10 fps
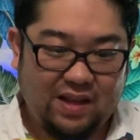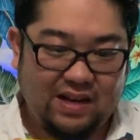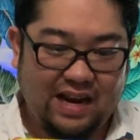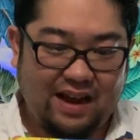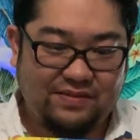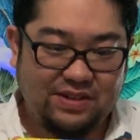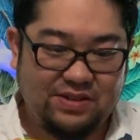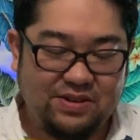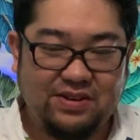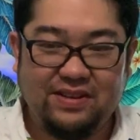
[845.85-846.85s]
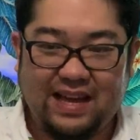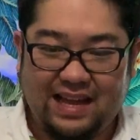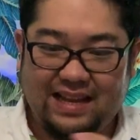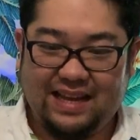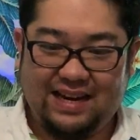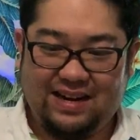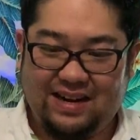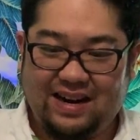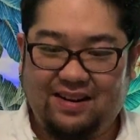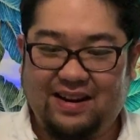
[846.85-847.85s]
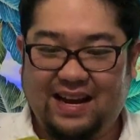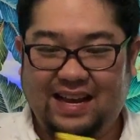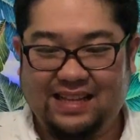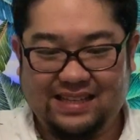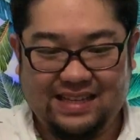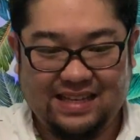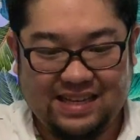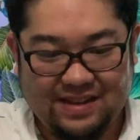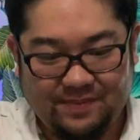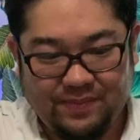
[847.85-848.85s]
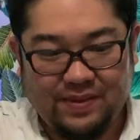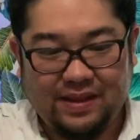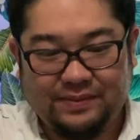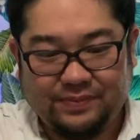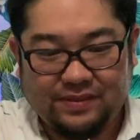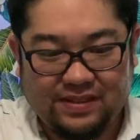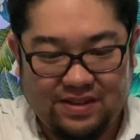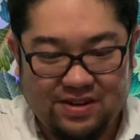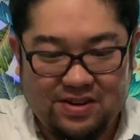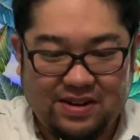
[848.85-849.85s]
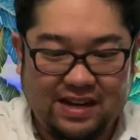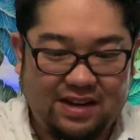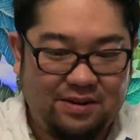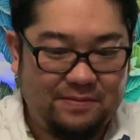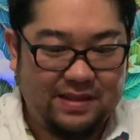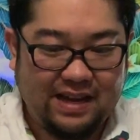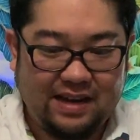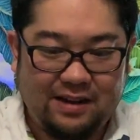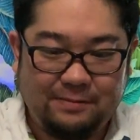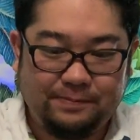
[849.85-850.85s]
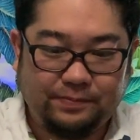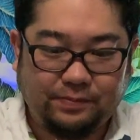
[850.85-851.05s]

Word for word: Gonna have to Google that later. All right. So go ahead and open that up.